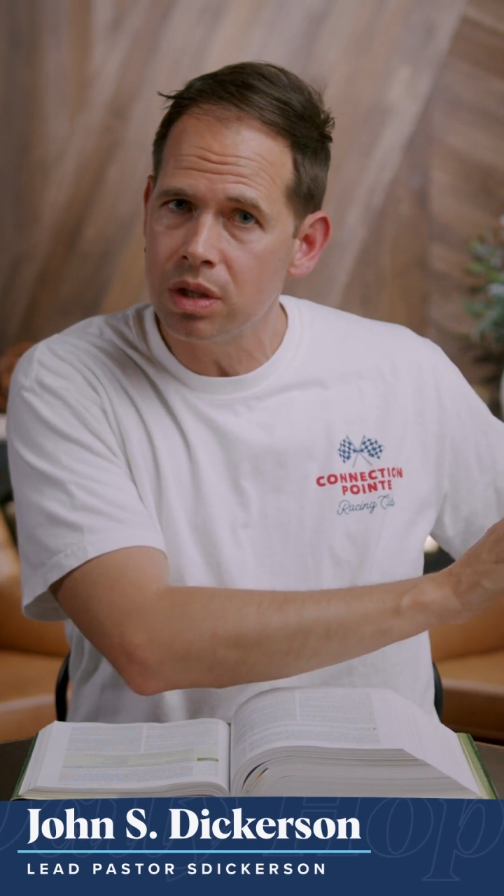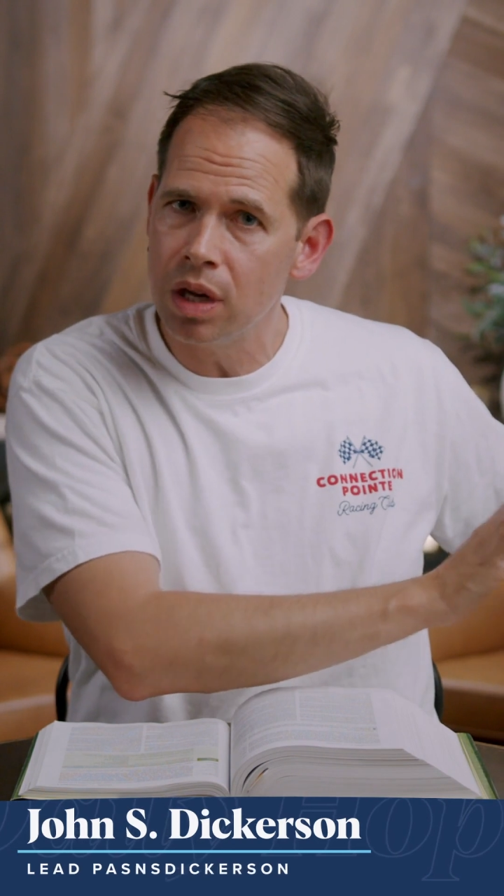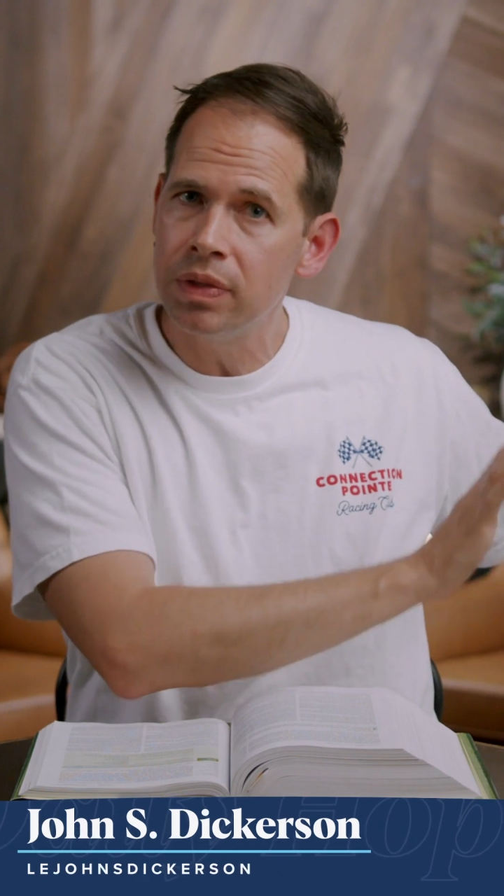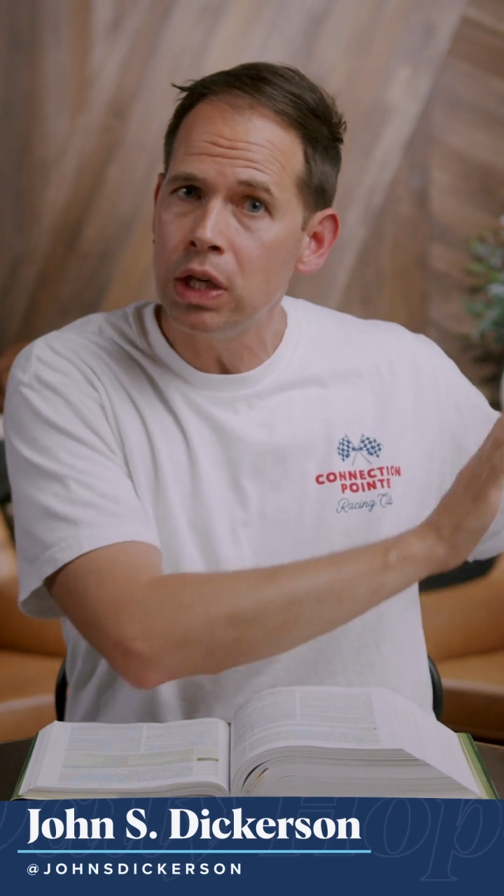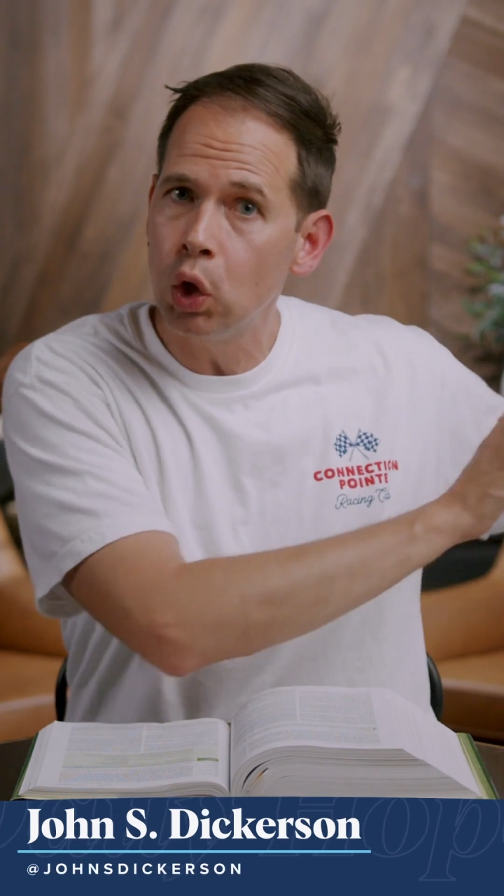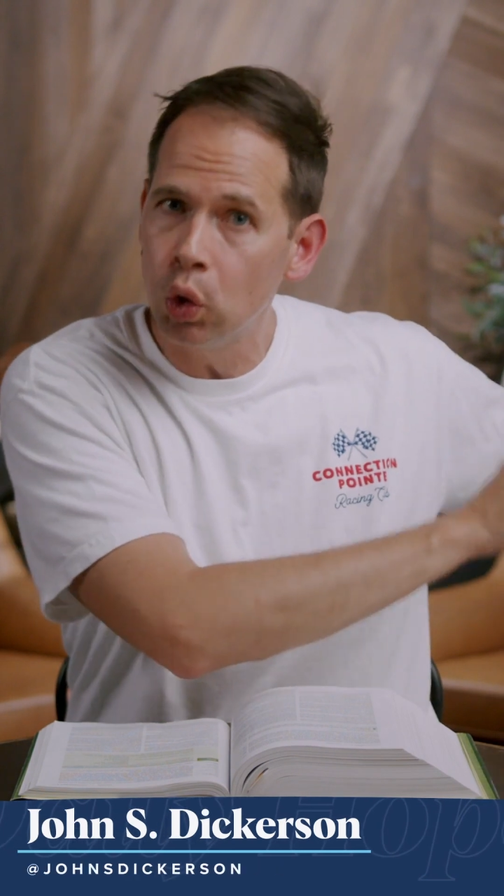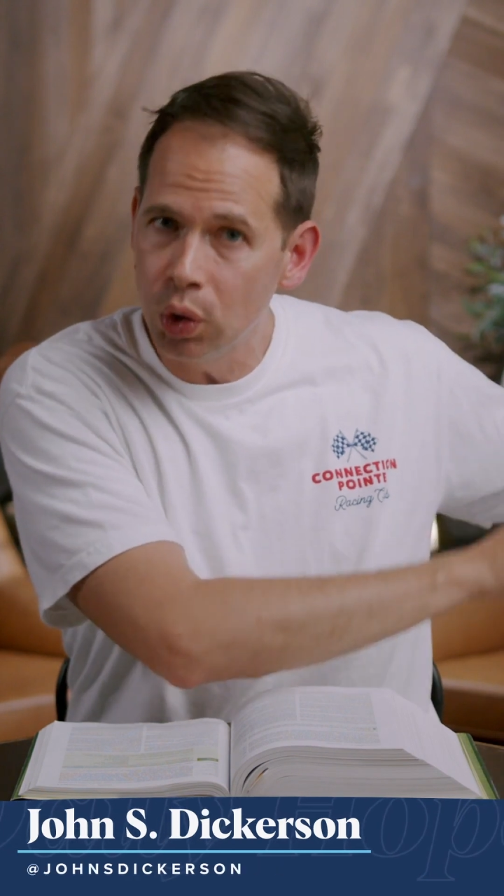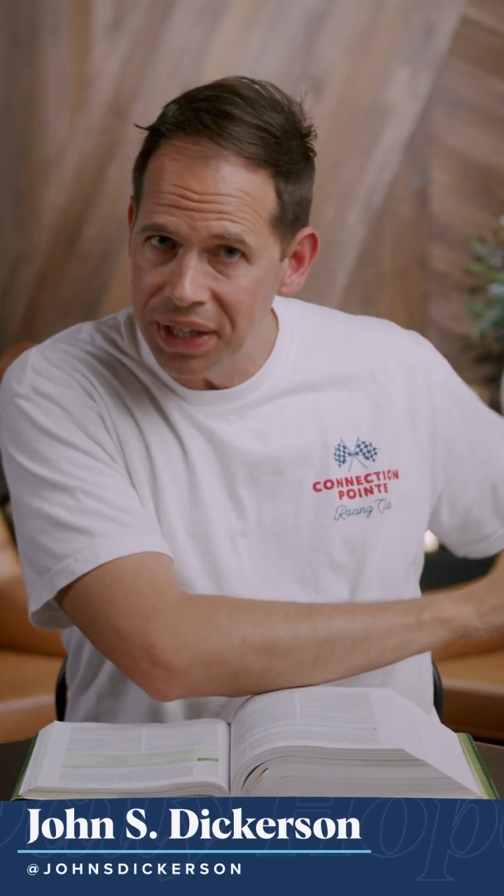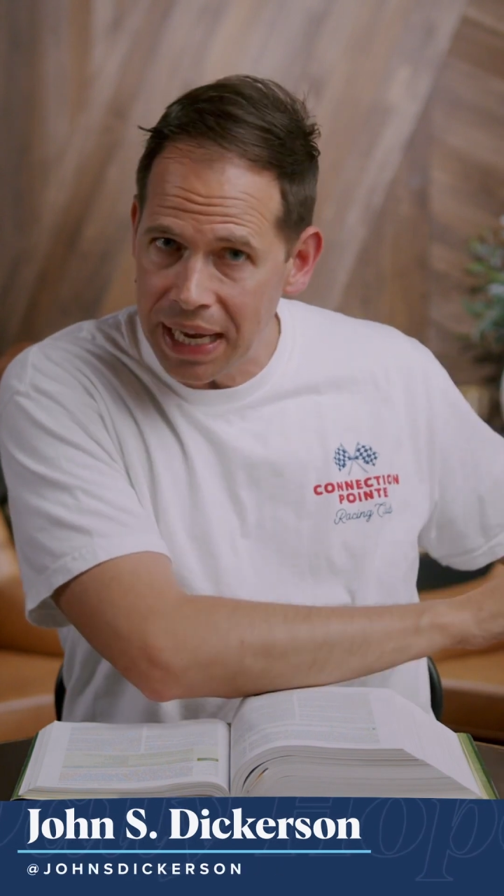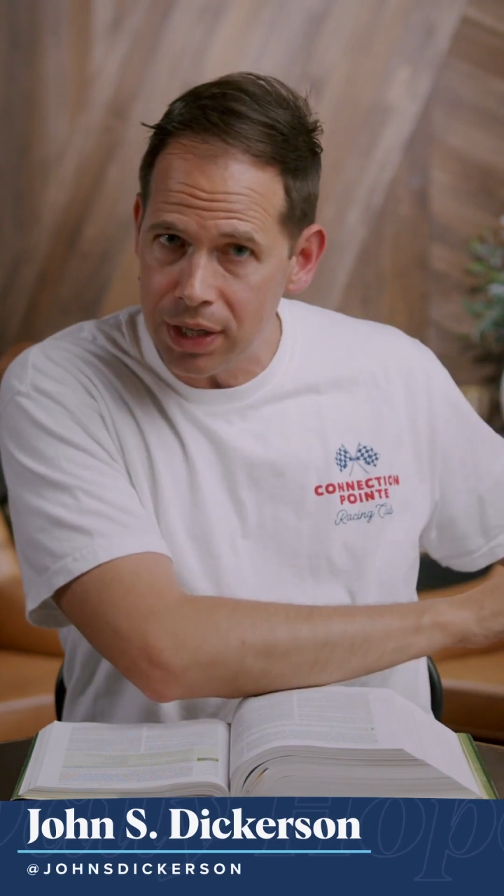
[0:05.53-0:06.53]
of the old
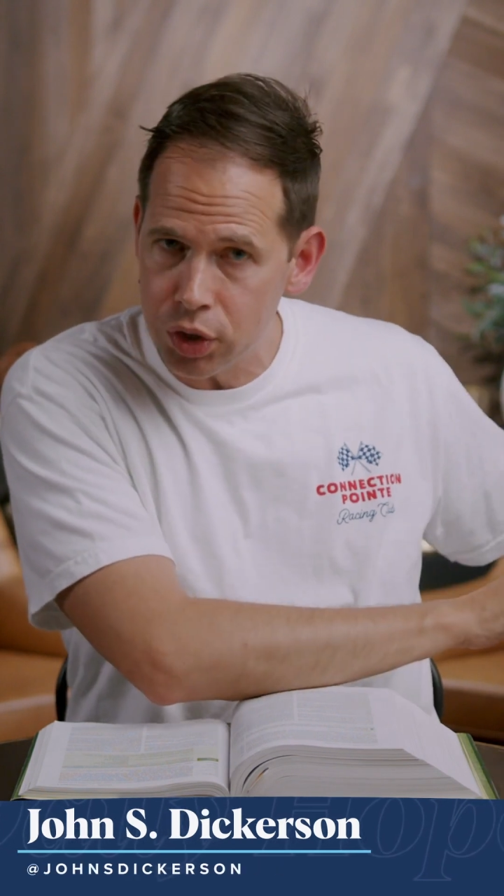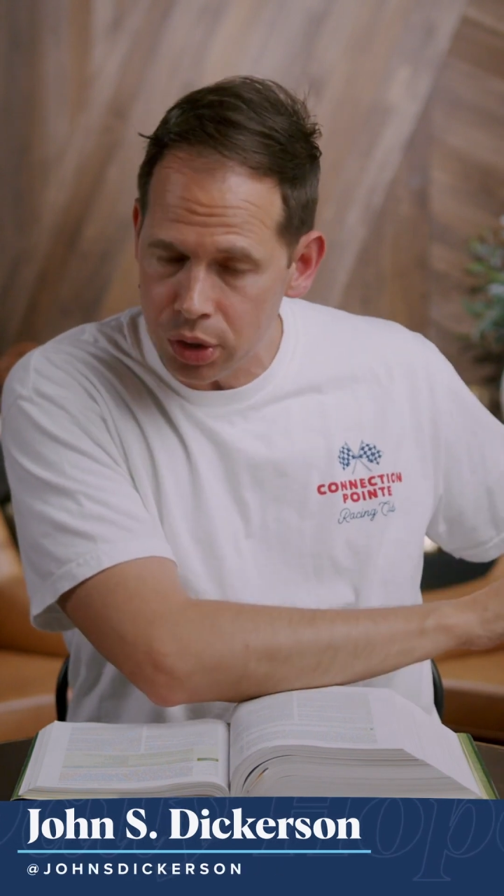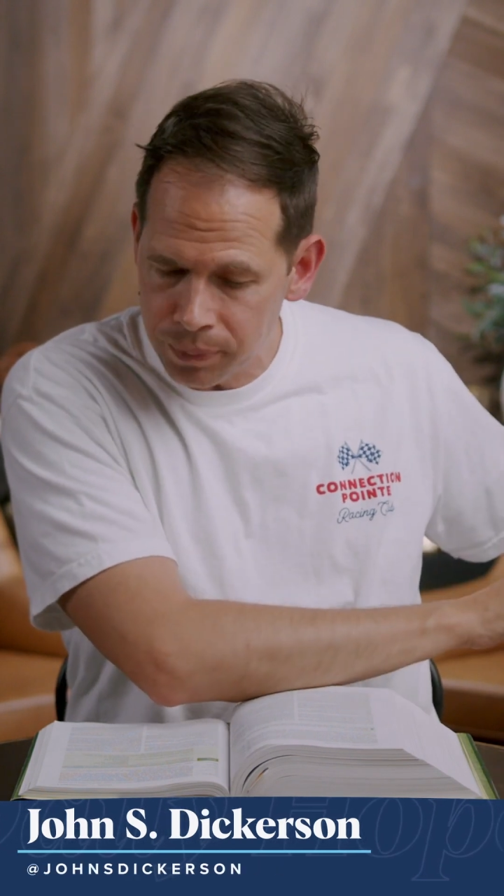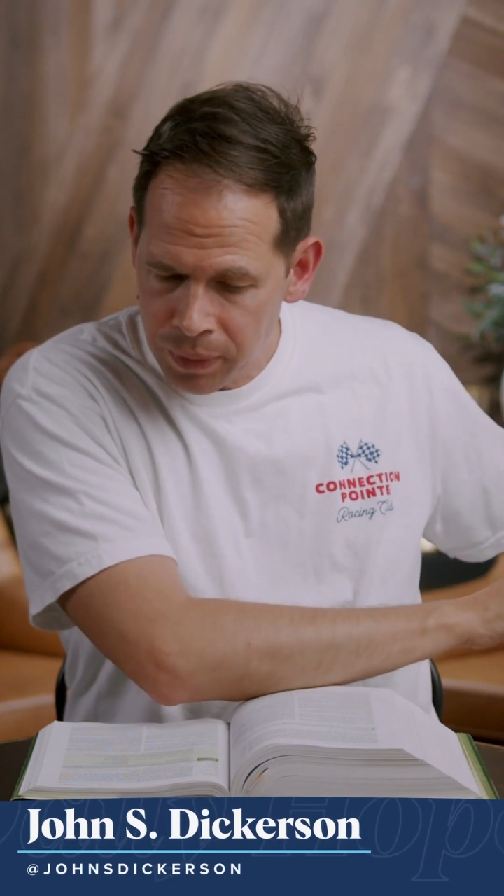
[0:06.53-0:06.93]
nature.